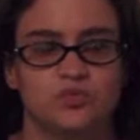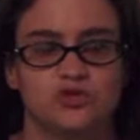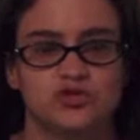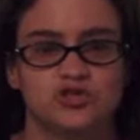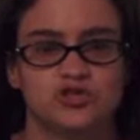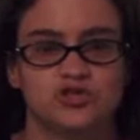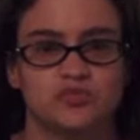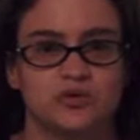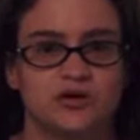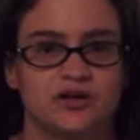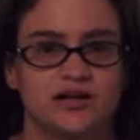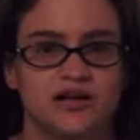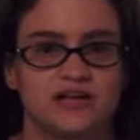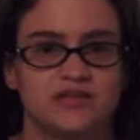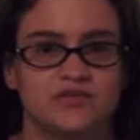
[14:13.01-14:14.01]
super
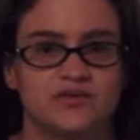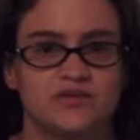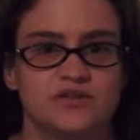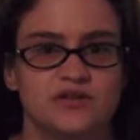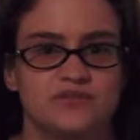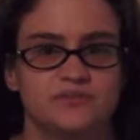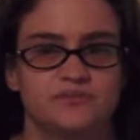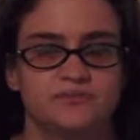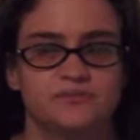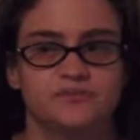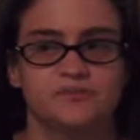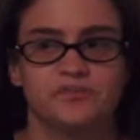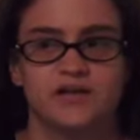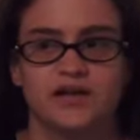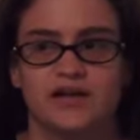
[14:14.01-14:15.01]
connected with it.
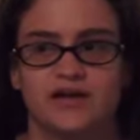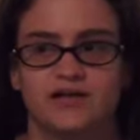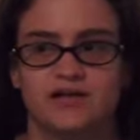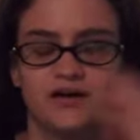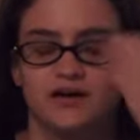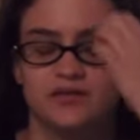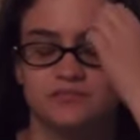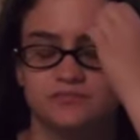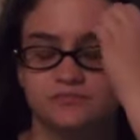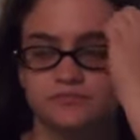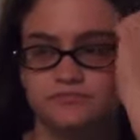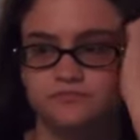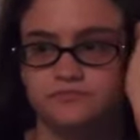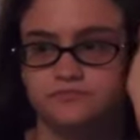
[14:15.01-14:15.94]
And um,